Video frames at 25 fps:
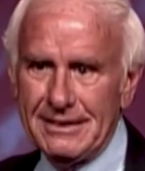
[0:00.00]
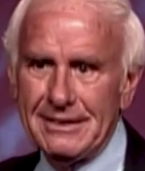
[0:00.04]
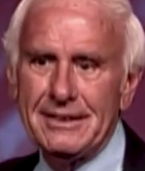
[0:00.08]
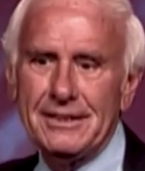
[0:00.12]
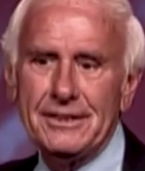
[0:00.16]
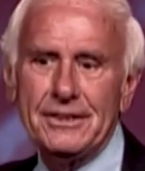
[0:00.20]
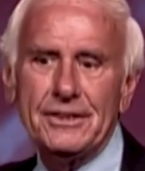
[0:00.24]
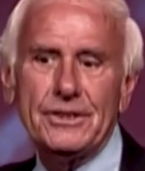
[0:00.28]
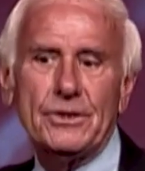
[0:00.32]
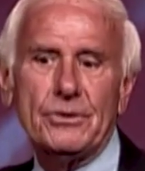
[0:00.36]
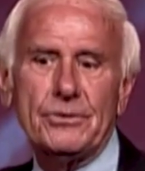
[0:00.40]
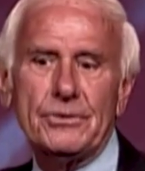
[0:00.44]

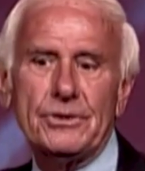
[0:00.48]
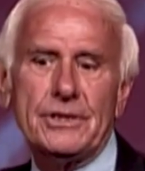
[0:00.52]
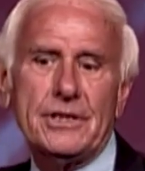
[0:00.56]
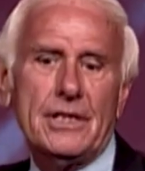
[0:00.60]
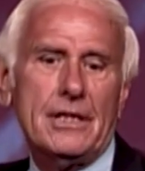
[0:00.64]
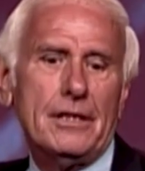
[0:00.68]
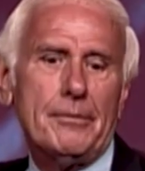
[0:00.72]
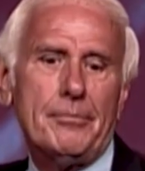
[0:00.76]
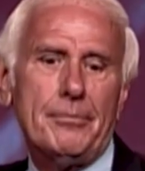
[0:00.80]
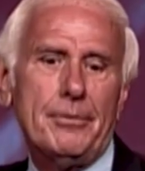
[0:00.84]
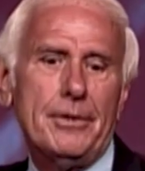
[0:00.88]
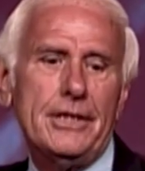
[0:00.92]
So
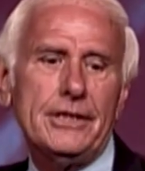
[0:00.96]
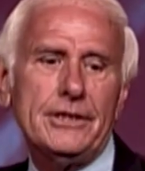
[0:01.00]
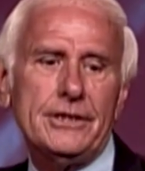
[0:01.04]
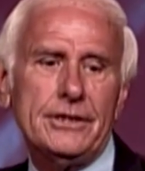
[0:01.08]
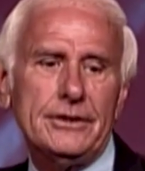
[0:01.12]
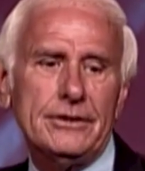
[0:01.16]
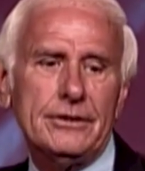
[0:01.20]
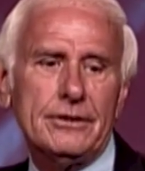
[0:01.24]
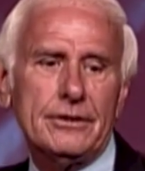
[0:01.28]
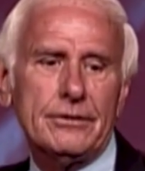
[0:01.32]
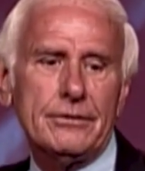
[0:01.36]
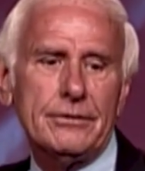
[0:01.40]

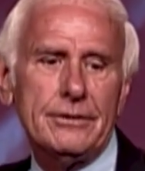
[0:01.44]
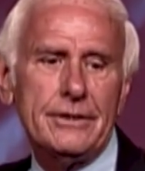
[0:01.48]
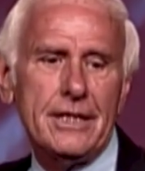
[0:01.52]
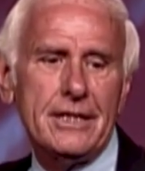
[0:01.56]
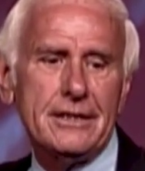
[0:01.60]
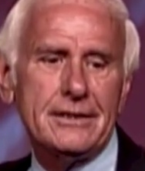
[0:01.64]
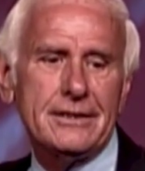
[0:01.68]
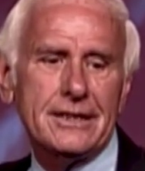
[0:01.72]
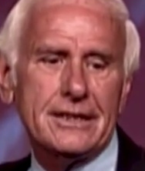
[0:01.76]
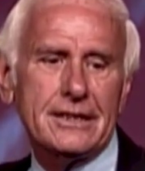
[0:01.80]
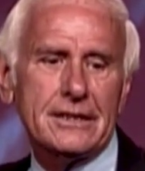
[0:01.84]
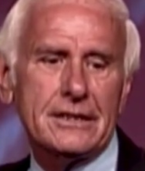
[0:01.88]
celebration
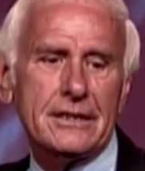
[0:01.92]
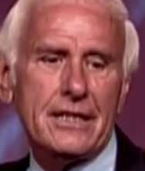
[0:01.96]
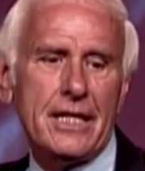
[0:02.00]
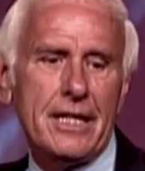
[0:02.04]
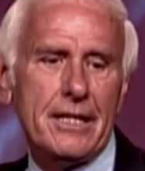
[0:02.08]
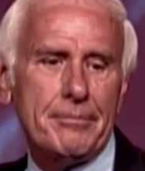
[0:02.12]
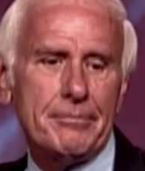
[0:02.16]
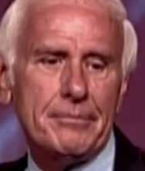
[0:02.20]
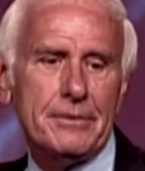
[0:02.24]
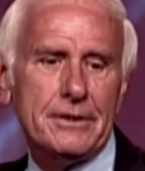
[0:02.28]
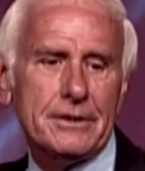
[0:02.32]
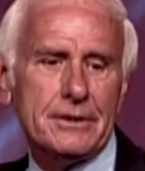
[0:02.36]
creates
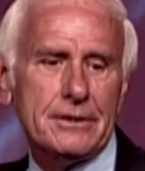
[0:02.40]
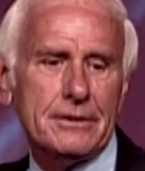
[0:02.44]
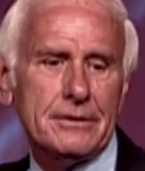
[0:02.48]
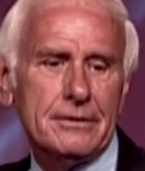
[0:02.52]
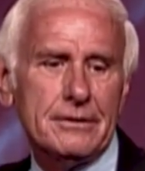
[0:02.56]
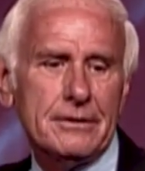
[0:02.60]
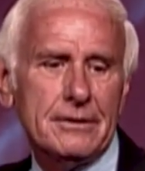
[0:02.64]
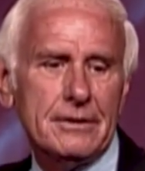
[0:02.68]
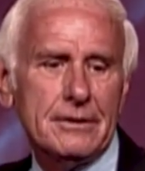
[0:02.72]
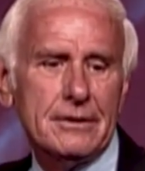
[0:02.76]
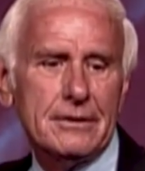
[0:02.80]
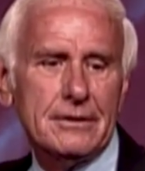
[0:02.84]
excitement
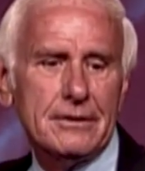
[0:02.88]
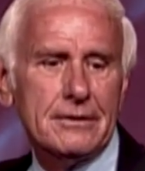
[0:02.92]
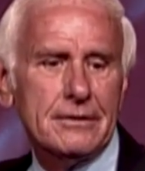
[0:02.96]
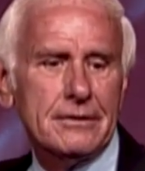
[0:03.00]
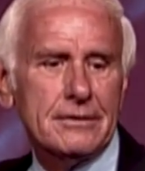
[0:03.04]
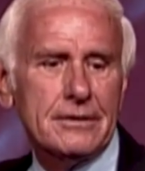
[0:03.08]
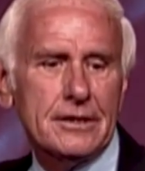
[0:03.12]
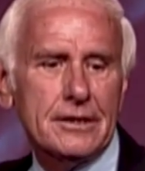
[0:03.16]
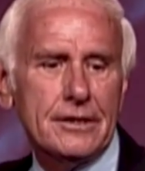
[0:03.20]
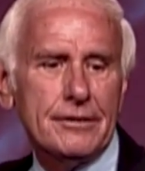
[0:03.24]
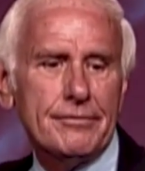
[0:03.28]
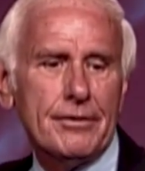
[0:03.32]

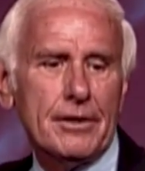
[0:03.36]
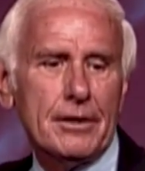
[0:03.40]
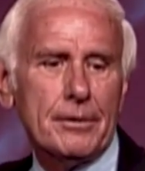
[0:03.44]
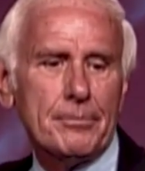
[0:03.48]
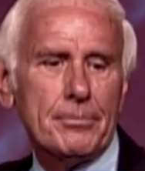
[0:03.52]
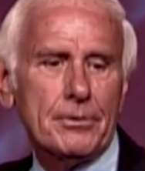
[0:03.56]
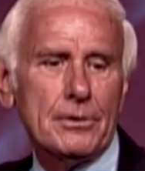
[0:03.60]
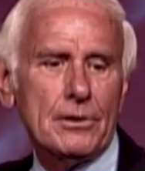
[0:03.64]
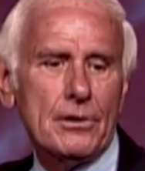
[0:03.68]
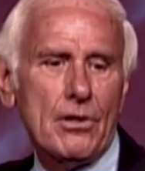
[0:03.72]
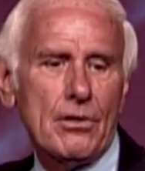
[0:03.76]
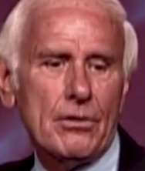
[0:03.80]
to develop
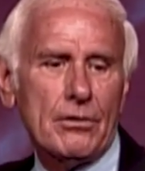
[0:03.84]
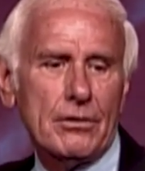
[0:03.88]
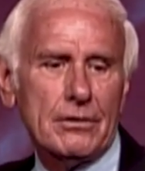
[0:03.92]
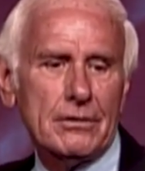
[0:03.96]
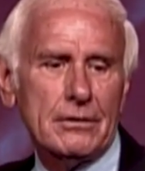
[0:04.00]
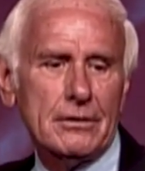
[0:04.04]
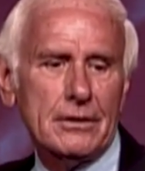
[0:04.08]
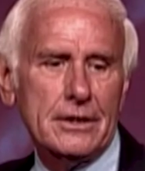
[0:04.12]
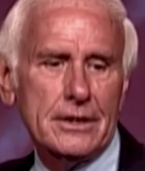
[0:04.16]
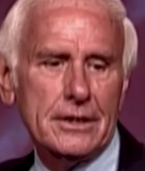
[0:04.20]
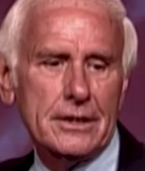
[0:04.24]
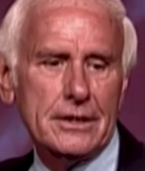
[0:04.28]
a longer
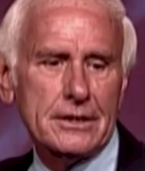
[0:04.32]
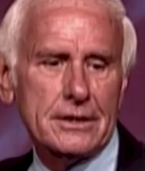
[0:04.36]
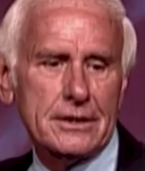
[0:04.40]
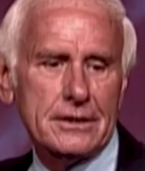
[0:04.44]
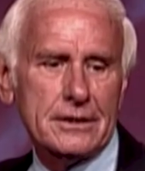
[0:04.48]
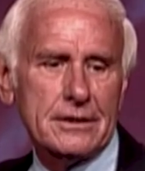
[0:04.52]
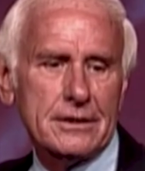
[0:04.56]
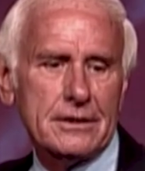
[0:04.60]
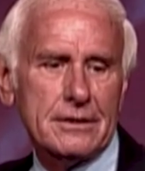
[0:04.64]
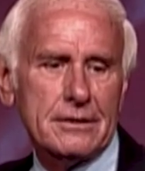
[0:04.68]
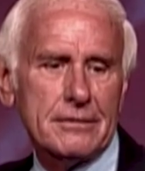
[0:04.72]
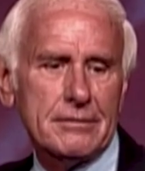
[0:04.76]

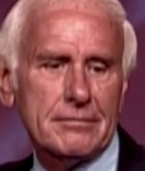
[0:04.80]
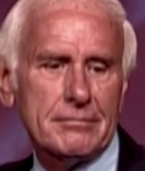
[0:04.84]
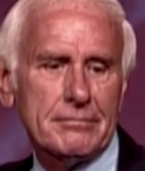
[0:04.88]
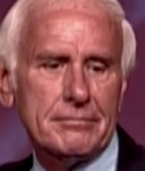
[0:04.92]
list.